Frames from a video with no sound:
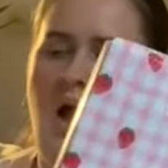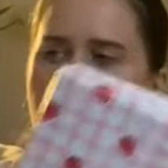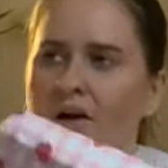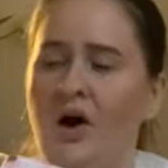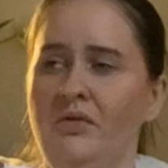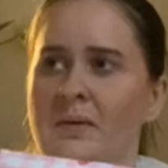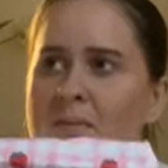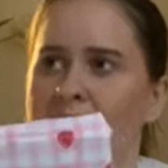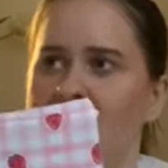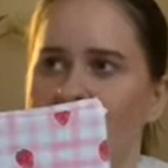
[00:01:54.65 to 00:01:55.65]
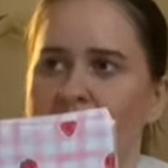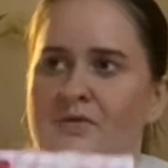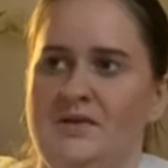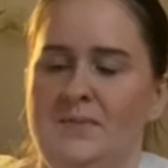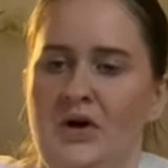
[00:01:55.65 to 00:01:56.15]
can't remember the name of
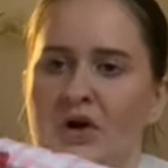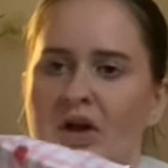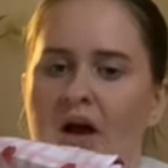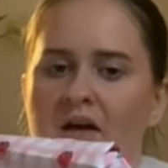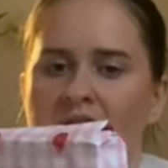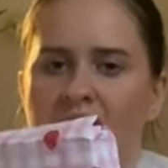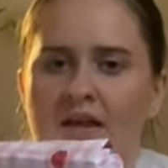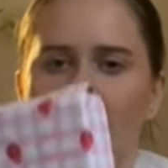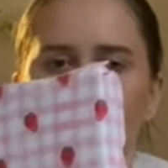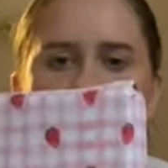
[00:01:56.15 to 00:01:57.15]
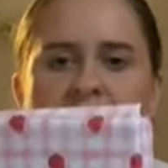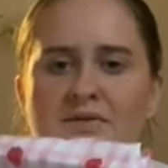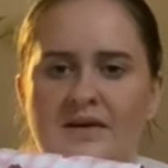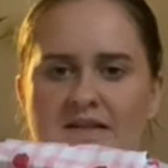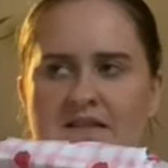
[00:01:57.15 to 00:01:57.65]
this book. I think this is a
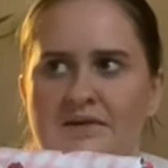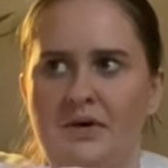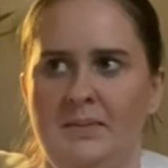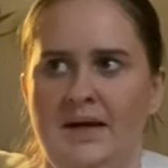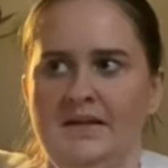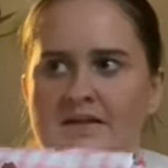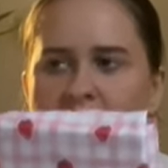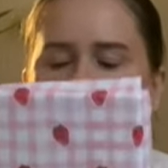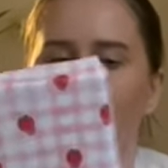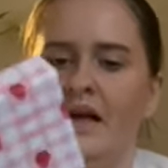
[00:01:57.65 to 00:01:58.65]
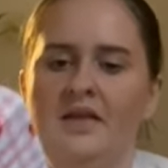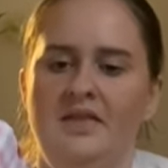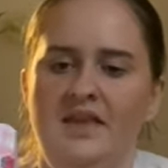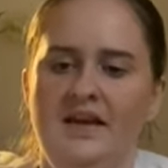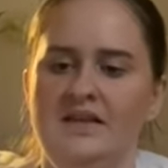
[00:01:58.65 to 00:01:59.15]
fantasy romance.
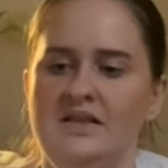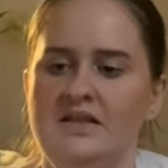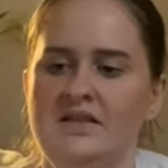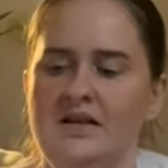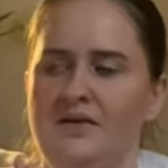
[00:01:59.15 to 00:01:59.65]
This